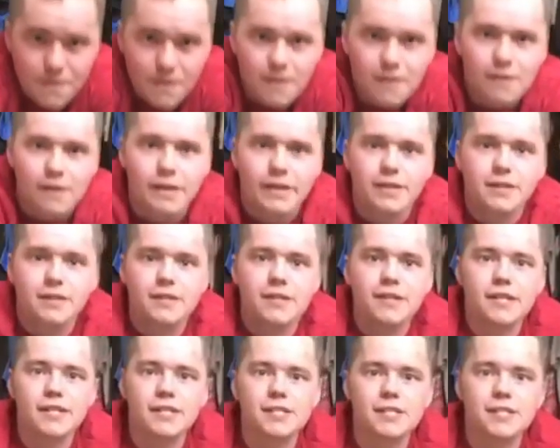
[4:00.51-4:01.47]
like
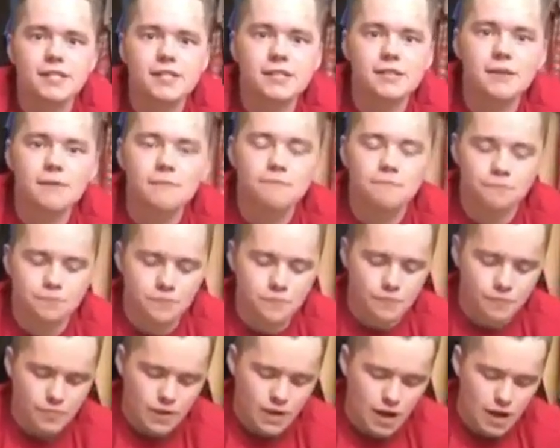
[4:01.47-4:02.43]
this
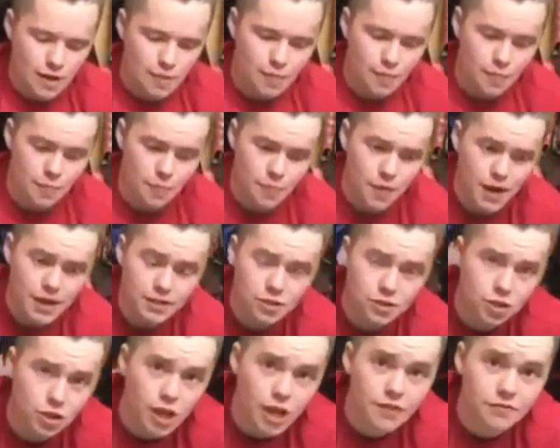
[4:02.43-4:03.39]
and that is
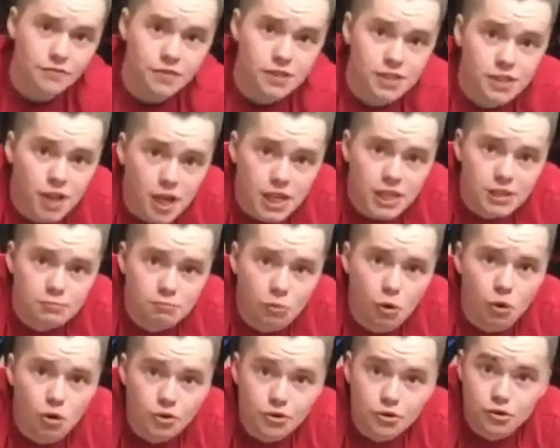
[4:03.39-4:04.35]
going to emphasize
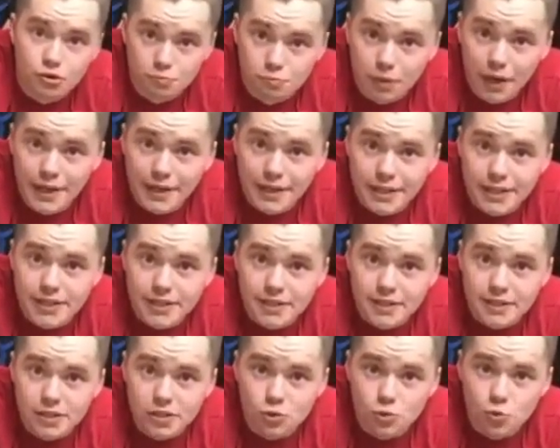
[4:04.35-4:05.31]
more on your
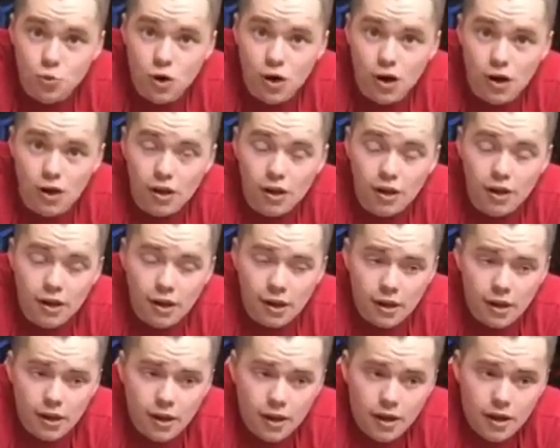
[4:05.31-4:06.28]
obliques as well
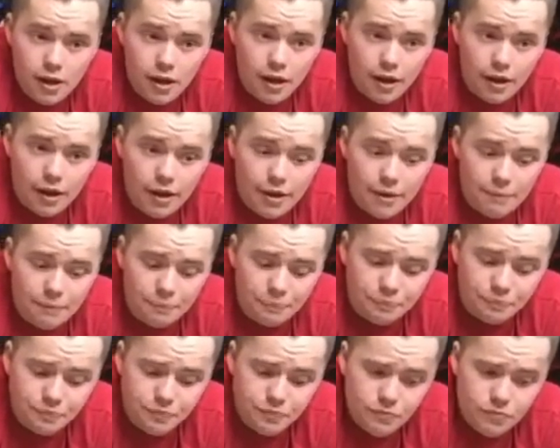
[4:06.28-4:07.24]
because
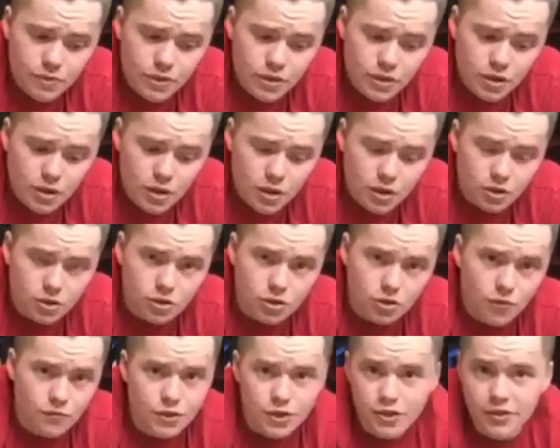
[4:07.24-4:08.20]
um,
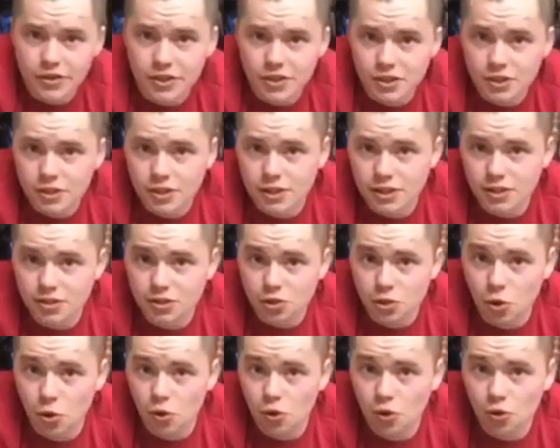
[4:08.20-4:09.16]
obviously this is this is a
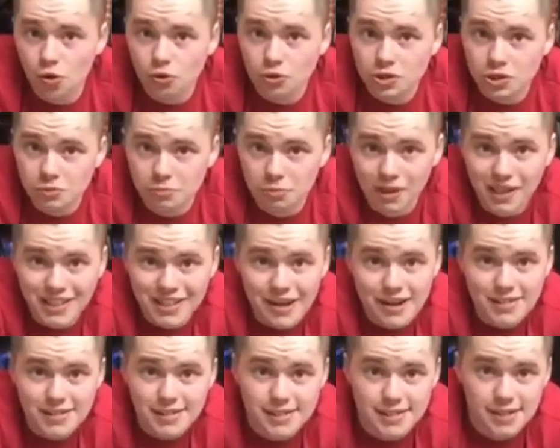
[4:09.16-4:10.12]
core stability
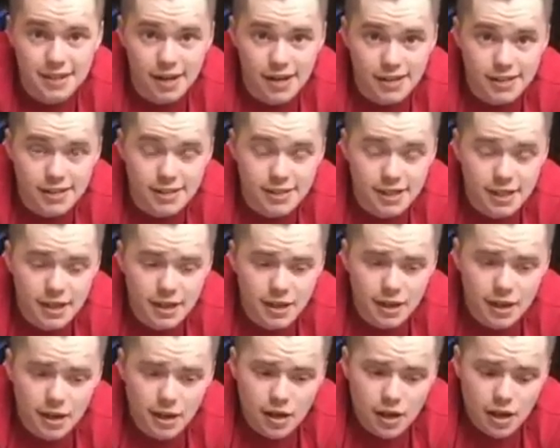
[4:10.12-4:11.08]
exercise
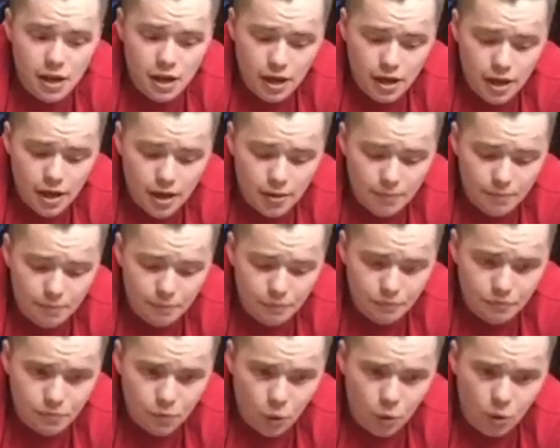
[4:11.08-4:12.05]
um,
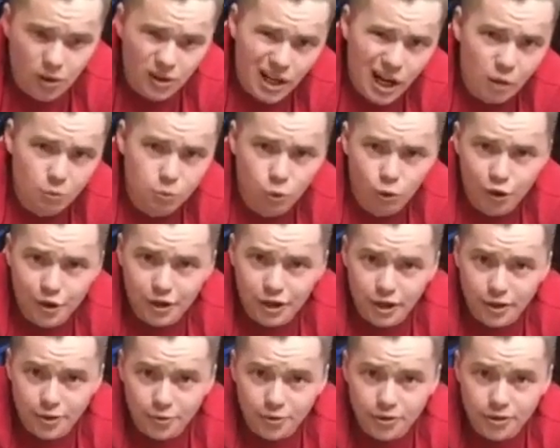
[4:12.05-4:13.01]
or an ab
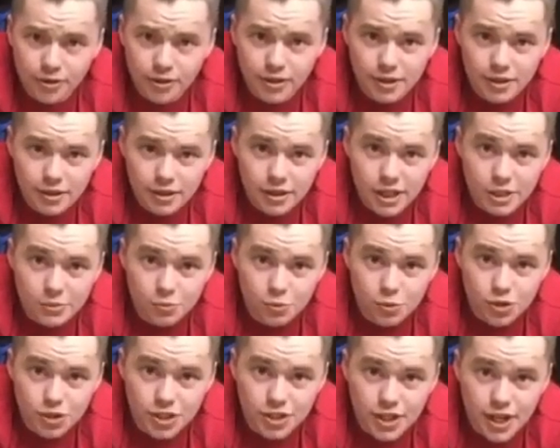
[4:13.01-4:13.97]
workout as
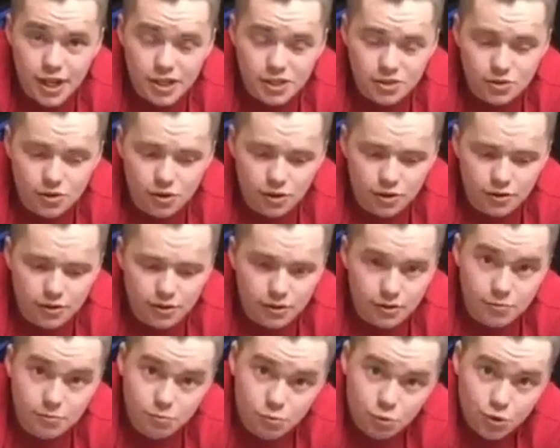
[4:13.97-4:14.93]
most of you guys call it
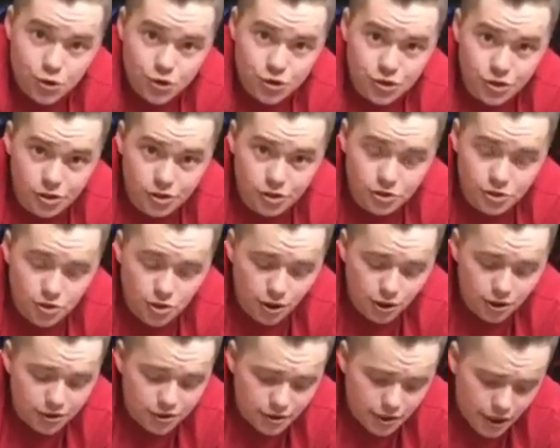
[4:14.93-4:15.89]
and most of you girls
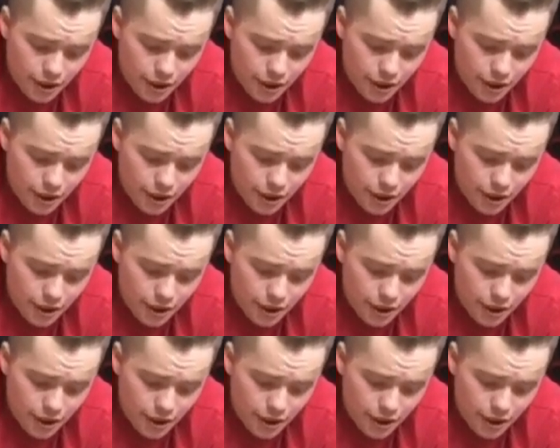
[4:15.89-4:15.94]
call it